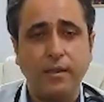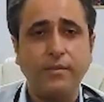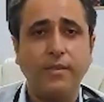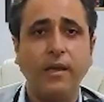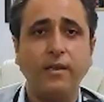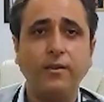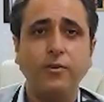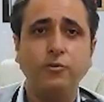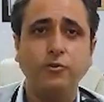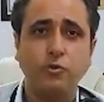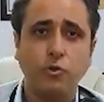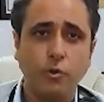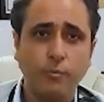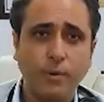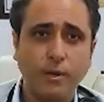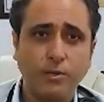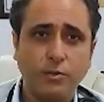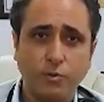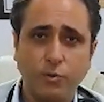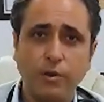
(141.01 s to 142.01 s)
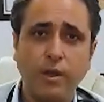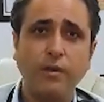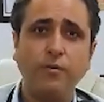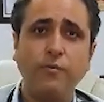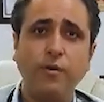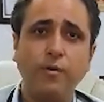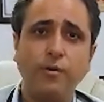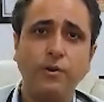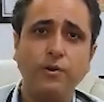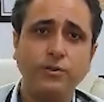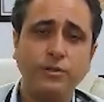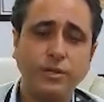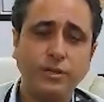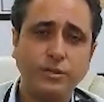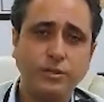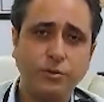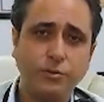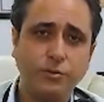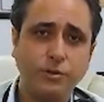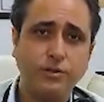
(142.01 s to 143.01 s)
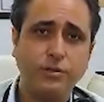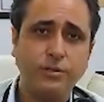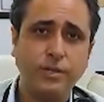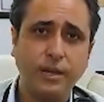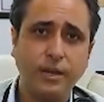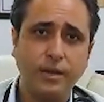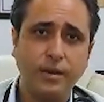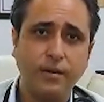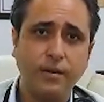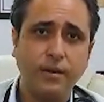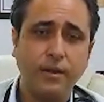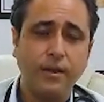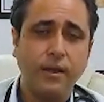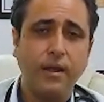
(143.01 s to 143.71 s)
Thank you so much. Looking forward to see students here